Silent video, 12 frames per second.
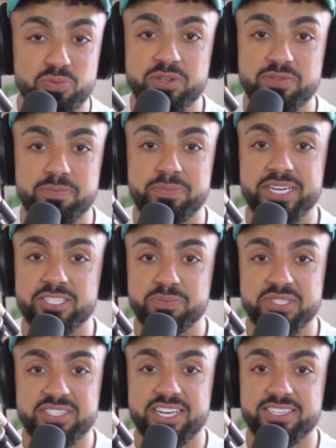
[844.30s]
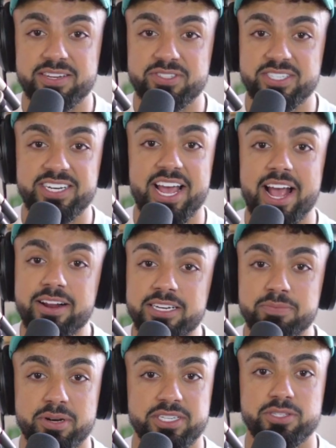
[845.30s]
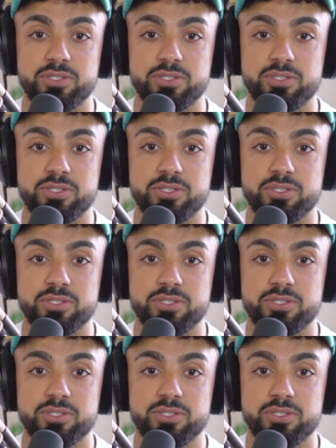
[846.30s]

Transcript: one of the biggest mistakes I've seen anybody